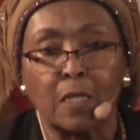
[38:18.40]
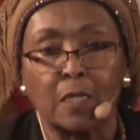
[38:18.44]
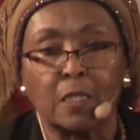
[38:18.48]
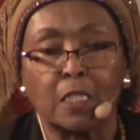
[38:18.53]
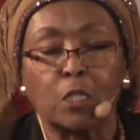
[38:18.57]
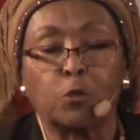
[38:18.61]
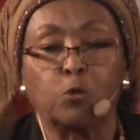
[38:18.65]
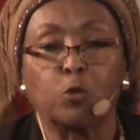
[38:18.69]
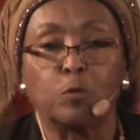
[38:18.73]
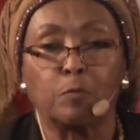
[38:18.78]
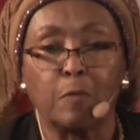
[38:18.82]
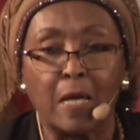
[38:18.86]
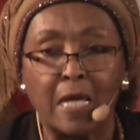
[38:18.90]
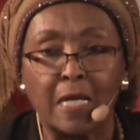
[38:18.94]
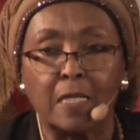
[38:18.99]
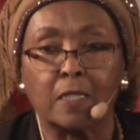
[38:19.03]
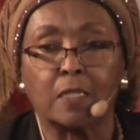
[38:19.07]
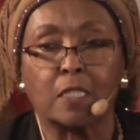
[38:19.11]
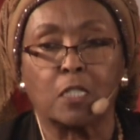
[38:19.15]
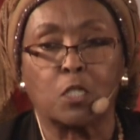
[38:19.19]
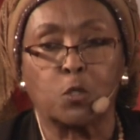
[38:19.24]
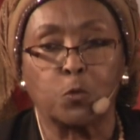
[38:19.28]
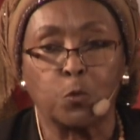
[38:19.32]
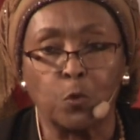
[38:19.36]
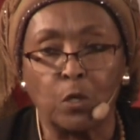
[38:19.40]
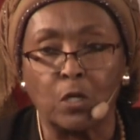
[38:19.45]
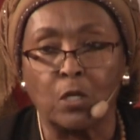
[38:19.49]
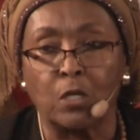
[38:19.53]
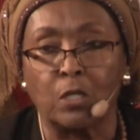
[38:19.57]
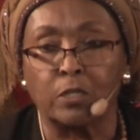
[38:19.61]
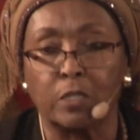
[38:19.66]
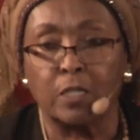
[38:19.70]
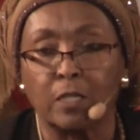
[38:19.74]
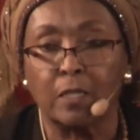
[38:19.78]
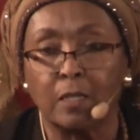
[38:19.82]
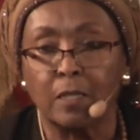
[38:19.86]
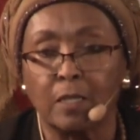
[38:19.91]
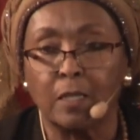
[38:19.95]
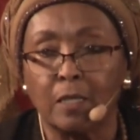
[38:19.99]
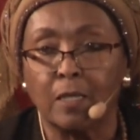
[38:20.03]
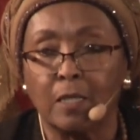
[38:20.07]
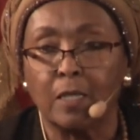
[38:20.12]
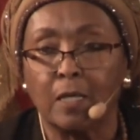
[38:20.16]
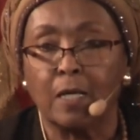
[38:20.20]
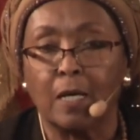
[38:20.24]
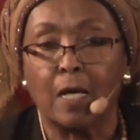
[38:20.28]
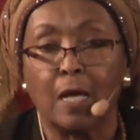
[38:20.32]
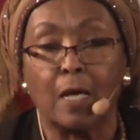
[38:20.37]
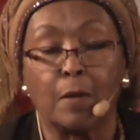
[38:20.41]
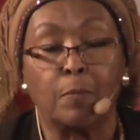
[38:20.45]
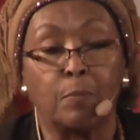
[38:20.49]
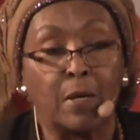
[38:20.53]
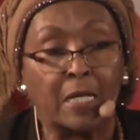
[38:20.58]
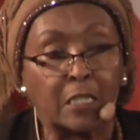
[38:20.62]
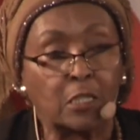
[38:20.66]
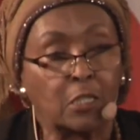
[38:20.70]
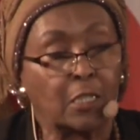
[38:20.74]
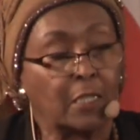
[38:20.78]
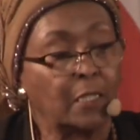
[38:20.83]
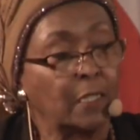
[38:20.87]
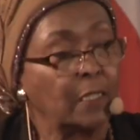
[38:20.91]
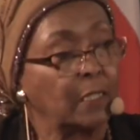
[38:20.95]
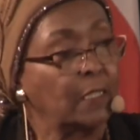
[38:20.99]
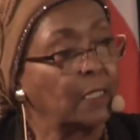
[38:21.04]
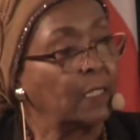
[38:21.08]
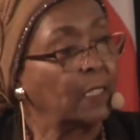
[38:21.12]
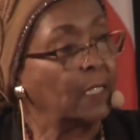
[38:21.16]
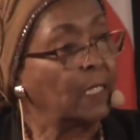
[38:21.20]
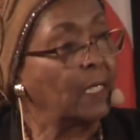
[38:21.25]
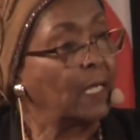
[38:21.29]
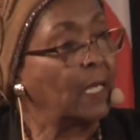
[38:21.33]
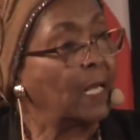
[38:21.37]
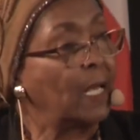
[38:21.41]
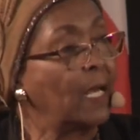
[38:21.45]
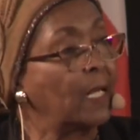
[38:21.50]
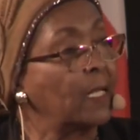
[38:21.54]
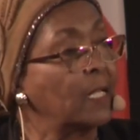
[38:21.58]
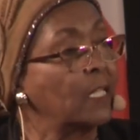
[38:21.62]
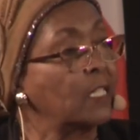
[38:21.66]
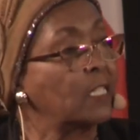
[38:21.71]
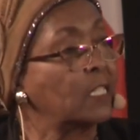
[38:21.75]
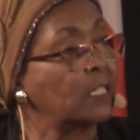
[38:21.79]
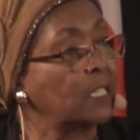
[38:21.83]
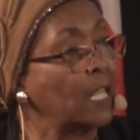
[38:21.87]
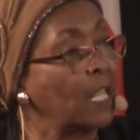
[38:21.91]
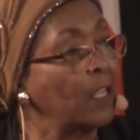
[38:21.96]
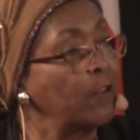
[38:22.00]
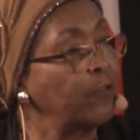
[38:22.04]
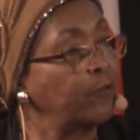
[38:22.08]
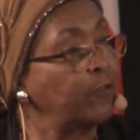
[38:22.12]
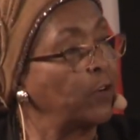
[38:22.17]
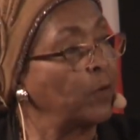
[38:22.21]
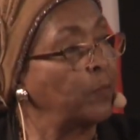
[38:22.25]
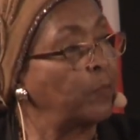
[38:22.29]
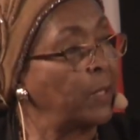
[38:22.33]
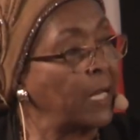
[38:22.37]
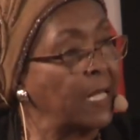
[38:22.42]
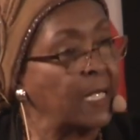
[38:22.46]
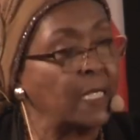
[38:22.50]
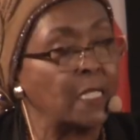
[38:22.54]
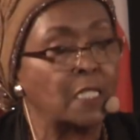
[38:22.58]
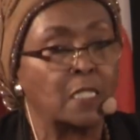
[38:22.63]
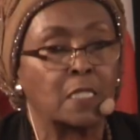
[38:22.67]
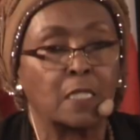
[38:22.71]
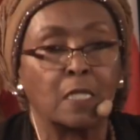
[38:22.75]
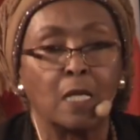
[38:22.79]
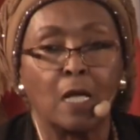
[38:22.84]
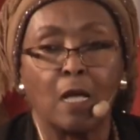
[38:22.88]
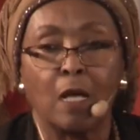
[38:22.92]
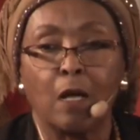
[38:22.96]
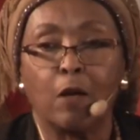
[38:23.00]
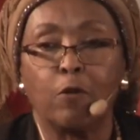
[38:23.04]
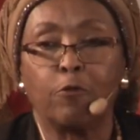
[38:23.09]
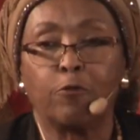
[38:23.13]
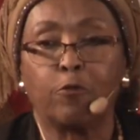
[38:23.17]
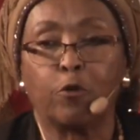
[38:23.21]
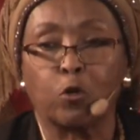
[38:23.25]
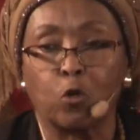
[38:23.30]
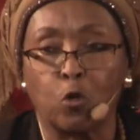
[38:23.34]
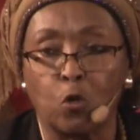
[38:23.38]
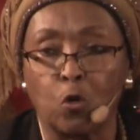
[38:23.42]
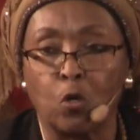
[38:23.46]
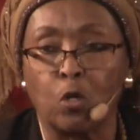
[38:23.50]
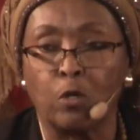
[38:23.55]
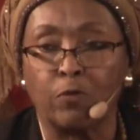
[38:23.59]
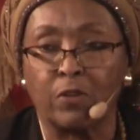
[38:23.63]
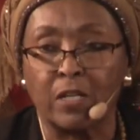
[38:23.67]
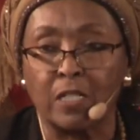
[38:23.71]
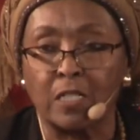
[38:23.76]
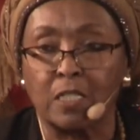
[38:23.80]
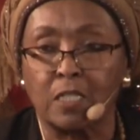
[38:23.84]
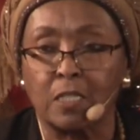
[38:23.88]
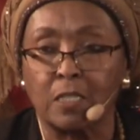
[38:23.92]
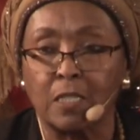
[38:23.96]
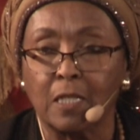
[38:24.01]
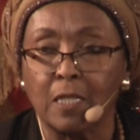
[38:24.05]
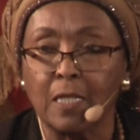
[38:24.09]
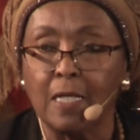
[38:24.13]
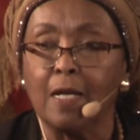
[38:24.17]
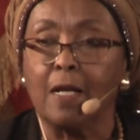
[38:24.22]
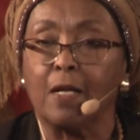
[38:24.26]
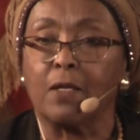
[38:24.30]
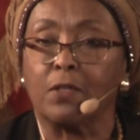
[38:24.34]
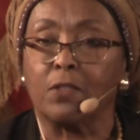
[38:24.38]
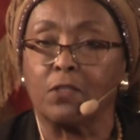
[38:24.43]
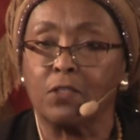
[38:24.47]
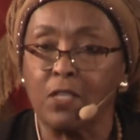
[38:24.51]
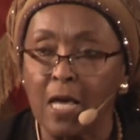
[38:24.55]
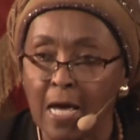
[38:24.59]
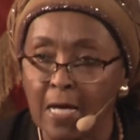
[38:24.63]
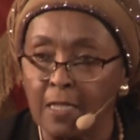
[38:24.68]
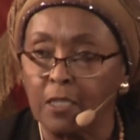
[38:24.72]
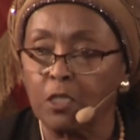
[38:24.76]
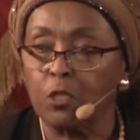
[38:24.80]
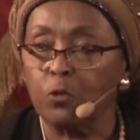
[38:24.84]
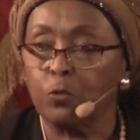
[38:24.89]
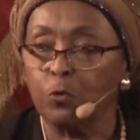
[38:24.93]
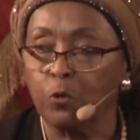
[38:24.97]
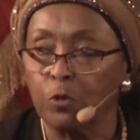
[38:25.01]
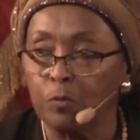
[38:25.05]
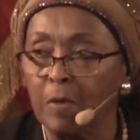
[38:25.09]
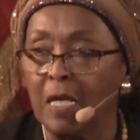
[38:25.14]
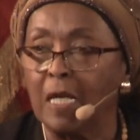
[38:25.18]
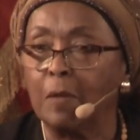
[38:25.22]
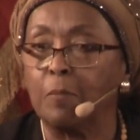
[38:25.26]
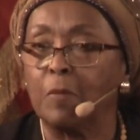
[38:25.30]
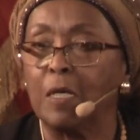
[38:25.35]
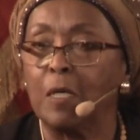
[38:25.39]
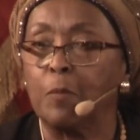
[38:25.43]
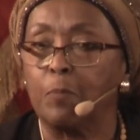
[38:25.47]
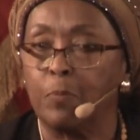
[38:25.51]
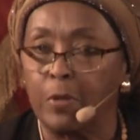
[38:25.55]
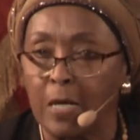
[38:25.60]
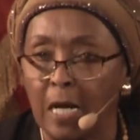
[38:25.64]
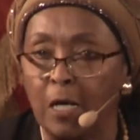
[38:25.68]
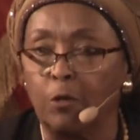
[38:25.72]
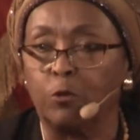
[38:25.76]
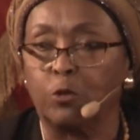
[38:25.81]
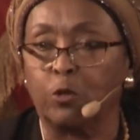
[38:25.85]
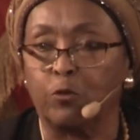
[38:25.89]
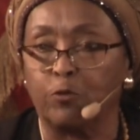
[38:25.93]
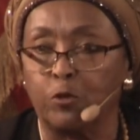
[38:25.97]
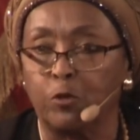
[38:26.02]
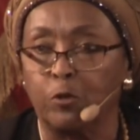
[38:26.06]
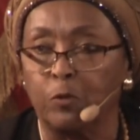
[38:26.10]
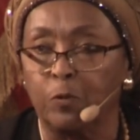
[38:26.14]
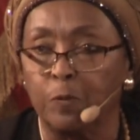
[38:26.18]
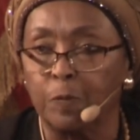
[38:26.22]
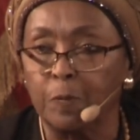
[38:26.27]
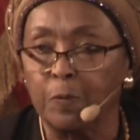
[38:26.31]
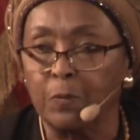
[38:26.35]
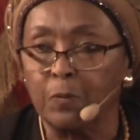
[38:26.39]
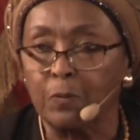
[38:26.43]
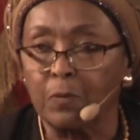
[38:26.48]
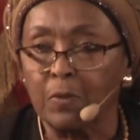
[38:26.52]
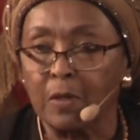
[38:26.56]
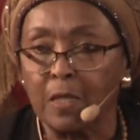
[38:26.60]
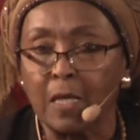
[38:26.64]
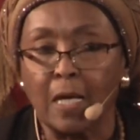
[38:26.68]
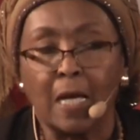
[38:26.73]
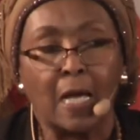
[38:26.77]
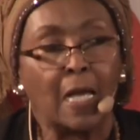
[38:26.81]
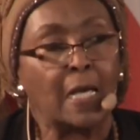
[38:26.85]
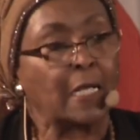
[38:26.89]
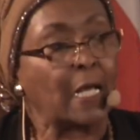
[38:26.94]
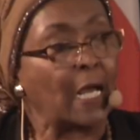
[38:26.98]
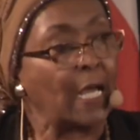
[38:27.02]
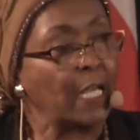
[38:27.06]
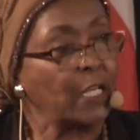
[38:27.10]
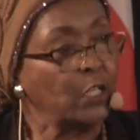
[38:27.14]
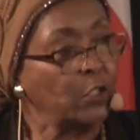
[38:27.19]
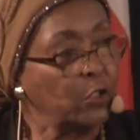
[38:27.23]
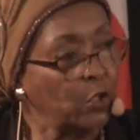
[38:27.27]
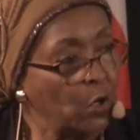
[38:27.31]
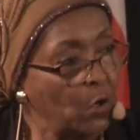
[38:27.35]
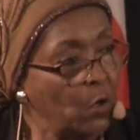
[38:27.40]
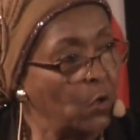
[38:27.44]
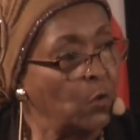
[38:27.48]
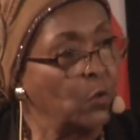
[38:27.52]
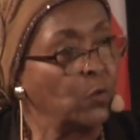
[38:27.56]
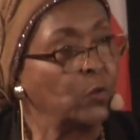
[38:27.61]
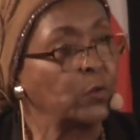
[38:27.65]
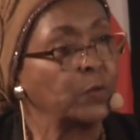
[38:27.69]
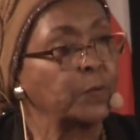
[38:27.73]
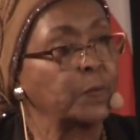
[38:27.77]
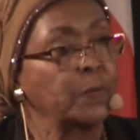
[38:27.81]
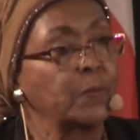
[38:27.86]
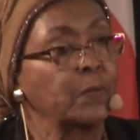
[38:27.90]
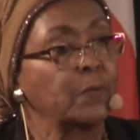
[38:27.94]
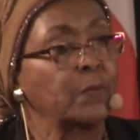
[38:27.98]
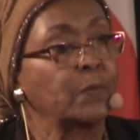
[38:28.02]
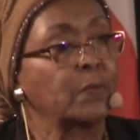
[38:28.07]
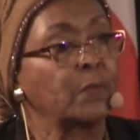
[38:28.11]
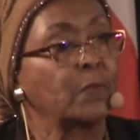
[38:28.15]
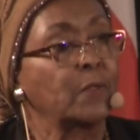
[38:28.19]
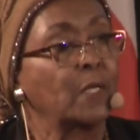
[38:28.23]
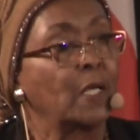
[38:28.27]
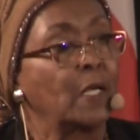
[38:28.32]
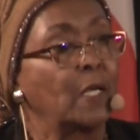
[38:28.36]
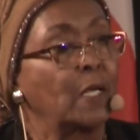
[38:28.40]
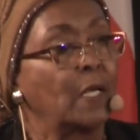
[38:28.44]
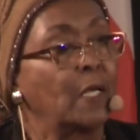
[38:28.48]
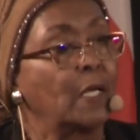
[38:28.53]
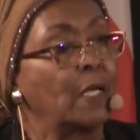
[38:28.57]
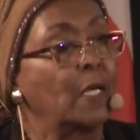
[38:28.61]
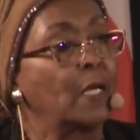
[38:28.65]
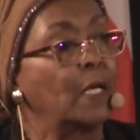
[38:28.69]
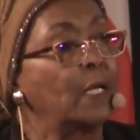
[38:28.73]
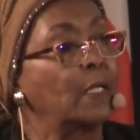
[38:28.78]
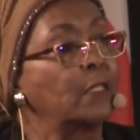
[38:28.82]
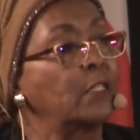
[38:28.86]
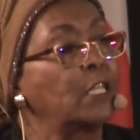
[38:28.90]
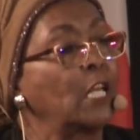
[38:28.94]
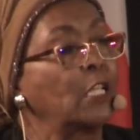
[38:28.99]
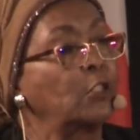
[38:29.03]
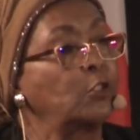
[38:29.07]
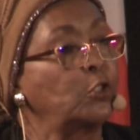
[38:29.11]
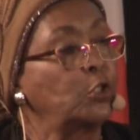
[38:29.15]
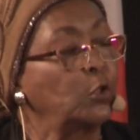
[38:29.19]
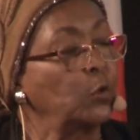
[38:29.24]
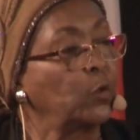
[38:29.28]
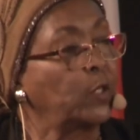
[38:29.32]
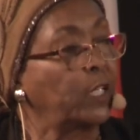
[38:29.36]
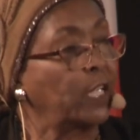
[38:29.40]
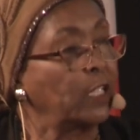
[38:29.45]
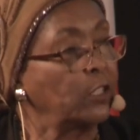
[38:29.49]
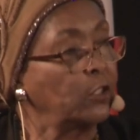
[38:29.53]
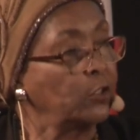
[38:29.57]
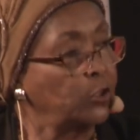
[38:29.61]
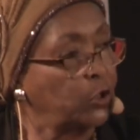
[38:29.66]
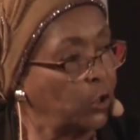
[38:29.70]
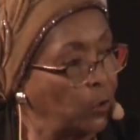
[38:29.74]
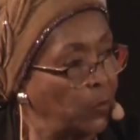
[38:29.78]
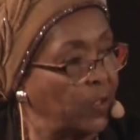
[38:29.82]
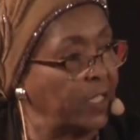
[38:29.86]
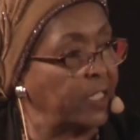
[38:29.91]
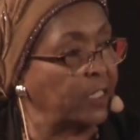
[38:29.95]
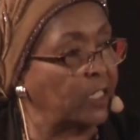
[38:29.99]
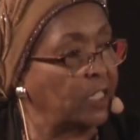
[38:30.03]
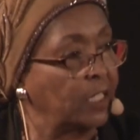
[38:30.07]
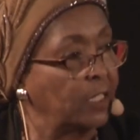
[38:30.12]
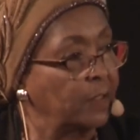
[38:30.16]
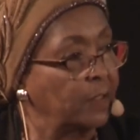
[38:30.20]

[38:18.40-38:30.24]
that would make this world a better and a safer place for all of us. That would make me proud of you. And I know that you can do it.